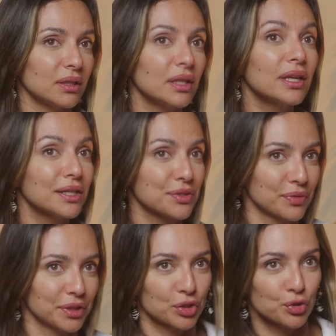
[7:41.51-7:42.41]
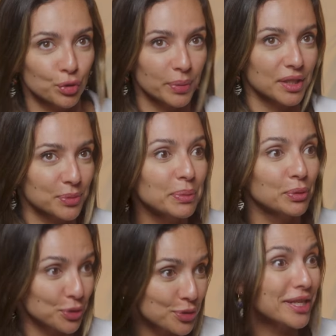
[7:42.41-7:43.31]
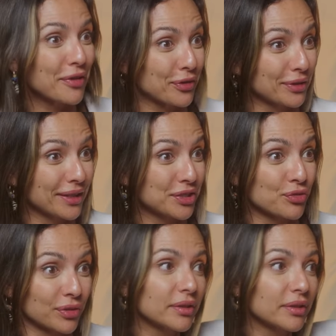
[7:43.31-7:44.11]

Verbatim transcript: it is really true because people mm -hmm. do mm-hmm. stay for a relationship.